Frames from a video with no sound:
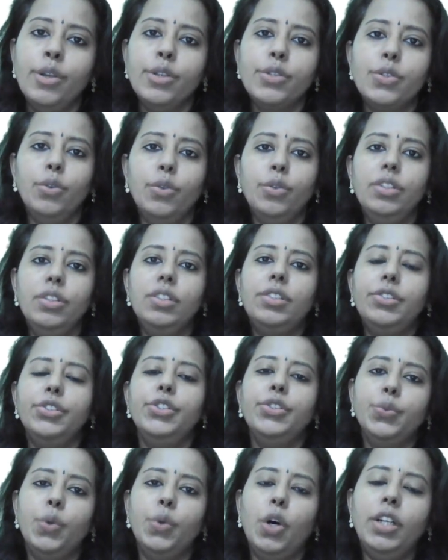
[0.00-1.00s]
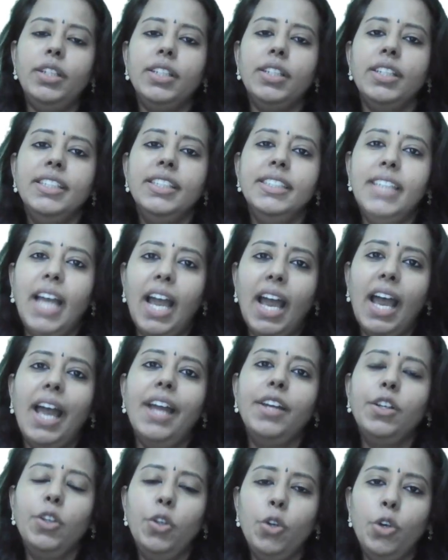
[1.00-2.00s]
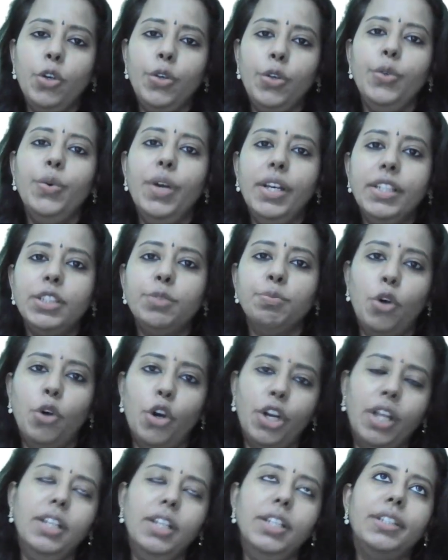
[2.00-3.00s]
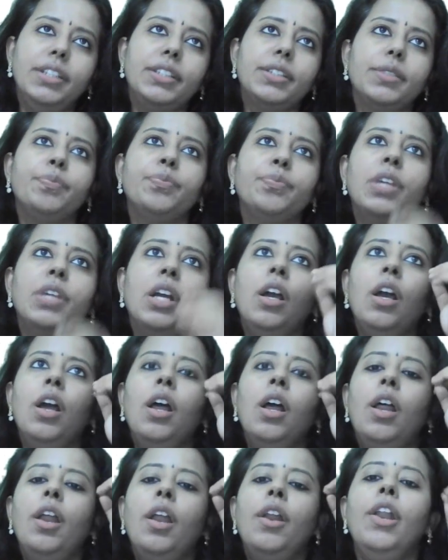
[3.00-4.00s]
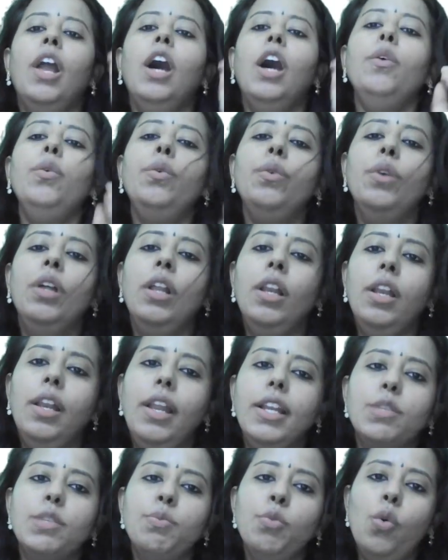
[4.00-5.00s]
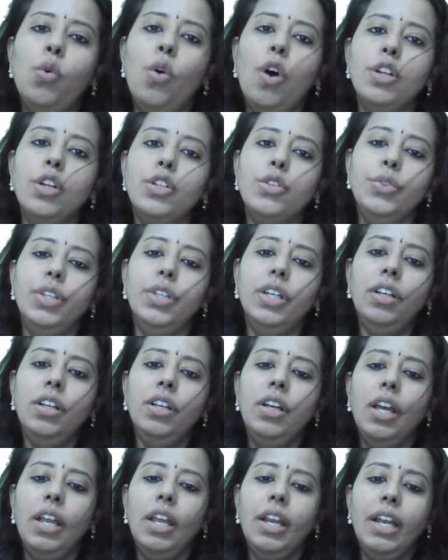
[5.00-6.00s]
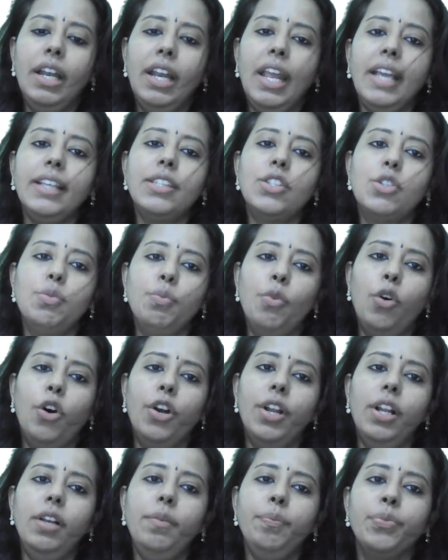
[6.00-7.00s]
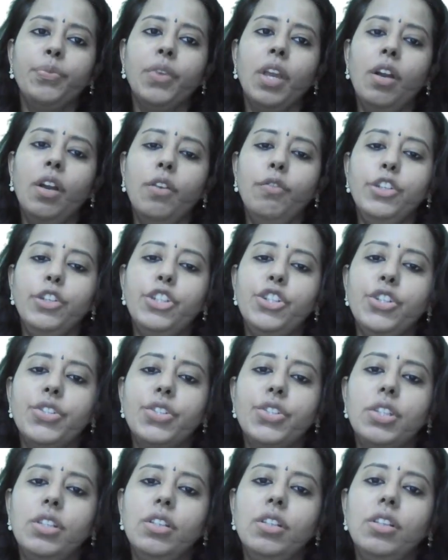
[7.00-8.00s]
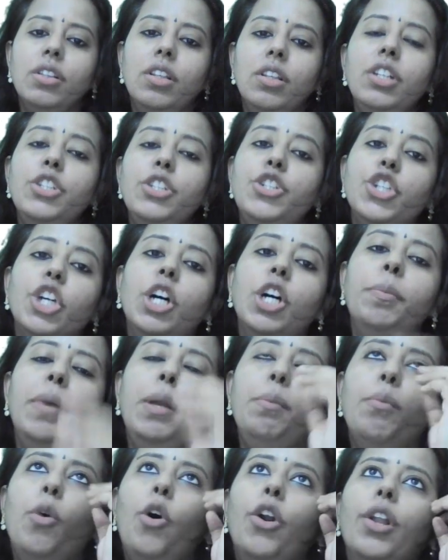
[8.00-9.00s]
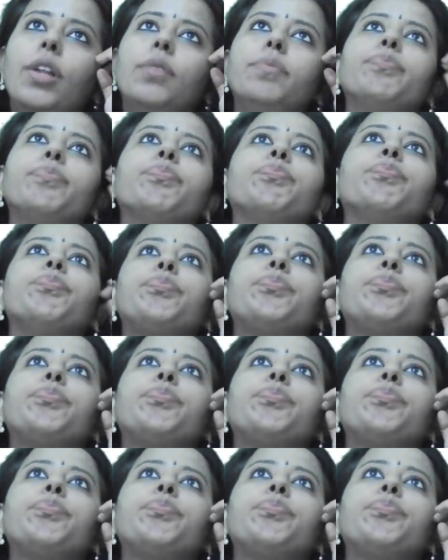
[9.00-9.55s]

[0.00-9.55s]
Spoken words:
So this is what the Anglo-US model is. Now let's move on to the next model, which is the German model.